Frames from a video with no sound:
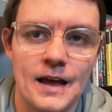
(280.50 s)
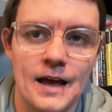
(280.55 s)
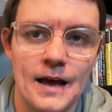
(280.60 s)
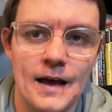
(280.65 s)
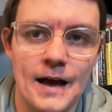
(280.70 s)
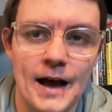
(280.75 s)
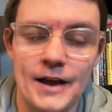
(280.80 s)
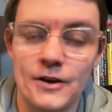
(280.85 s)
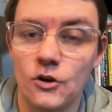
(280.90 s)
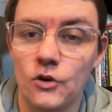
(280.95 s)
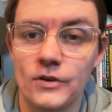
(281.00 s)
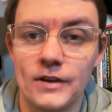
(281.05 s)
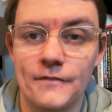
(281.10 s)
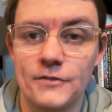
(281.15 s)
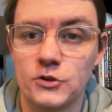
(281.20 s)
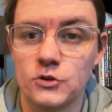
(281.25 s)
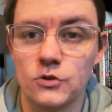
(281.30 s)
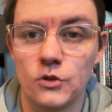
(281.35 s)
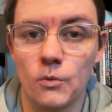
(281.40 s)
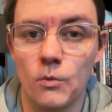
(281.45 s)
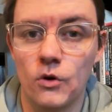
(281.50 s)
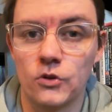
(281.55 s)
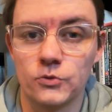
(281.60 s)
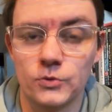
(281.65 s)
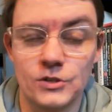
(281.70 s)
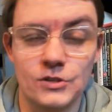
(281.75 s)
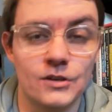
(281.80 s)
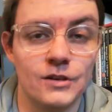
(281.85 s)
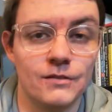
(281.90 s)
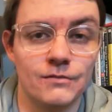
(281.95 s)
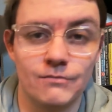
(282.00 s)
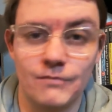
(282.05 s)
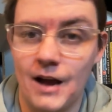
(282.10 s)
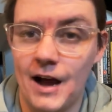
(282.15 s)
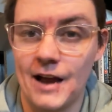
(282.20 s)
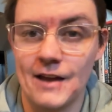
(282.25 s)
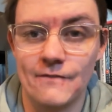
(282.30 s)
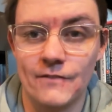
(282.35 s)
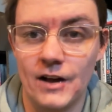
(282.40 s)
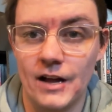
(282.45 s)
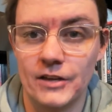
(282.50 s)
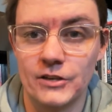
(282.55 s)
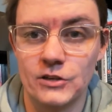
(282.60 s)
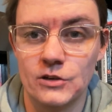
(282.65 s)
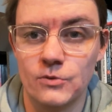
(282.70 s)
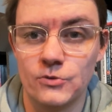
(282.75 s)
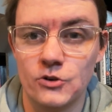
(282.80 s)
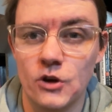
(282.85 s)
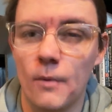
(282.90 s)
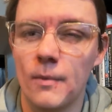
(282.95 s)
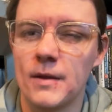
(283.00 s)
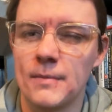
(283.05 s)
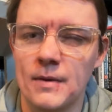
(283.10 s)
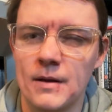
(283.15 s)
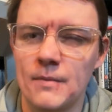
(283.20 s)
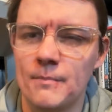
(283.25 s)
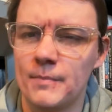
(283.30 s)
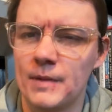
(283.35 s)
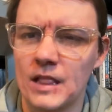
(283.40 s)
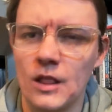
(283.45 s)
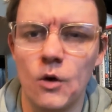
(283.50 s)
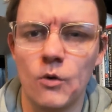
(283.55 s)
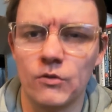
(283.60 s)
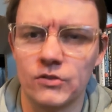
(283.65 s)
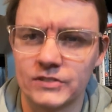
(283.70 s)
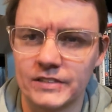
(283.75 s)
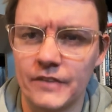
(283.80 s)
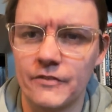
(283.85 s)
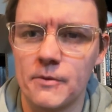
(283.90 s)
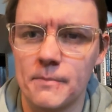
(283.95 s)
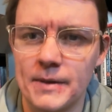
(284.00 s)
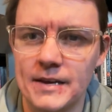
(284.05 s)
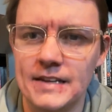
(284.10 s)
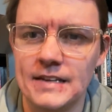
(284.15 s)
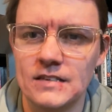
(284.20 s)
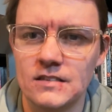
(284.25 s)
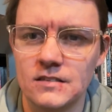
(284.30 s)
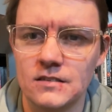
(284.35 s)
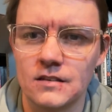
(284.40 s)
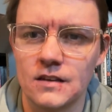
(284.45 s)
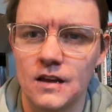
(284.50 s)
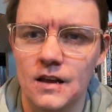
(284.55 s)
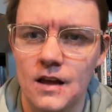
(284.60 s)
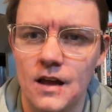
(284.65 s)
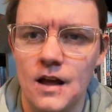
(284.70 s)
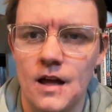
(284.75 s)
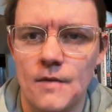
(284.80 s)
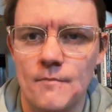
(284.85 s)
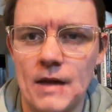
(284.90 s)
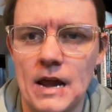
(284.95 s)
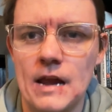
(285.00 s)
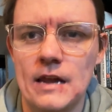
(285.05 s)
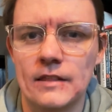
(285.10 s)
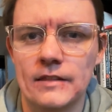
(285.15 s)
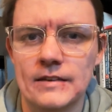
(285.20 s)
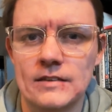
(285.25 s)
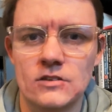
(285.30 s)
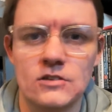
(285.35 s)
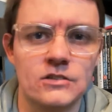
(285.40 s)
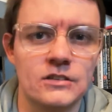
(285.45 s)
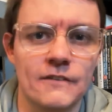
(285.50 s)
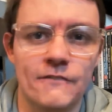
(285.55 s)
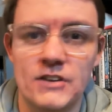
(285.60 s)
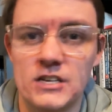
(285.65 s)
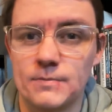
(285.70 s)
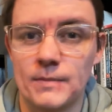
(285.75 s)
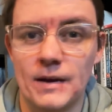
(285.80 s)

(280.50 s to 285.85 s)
Uh, I normally ever do the ones which are high in value, normally below seven minutes mainly just because it fits